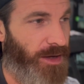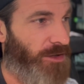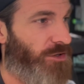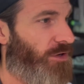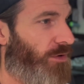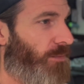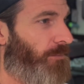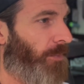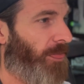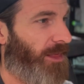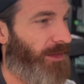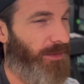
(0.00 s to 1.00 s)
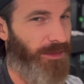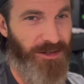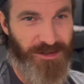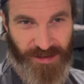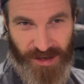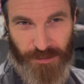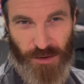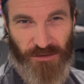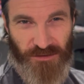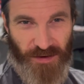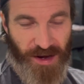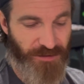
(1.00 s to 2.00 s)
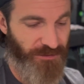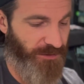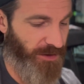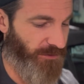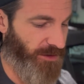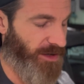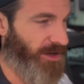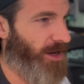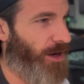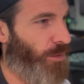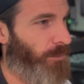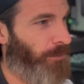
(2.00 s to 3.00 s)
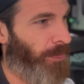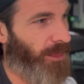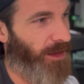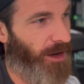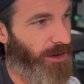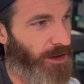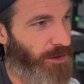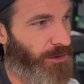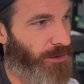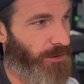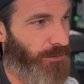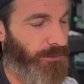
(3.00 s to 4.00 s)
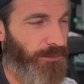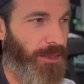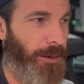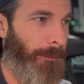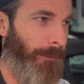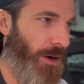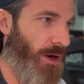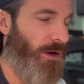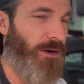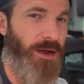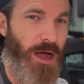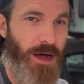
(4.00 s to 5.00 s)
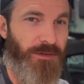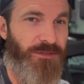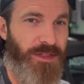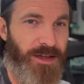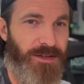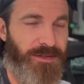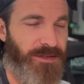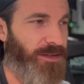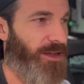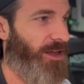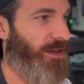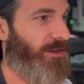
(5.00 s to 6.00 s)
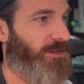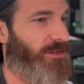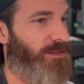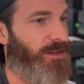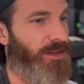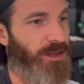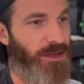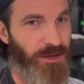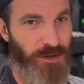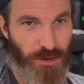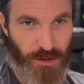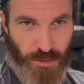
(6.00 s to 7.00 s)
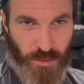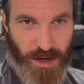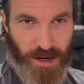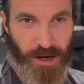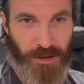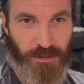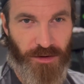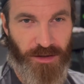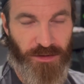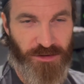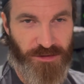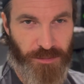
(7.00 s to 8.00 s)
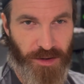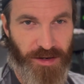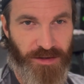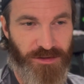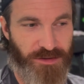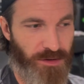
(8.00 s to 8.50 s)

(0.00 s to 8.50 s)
So let's say about $550. Now, another part of this is you're going to want to upgrade the springs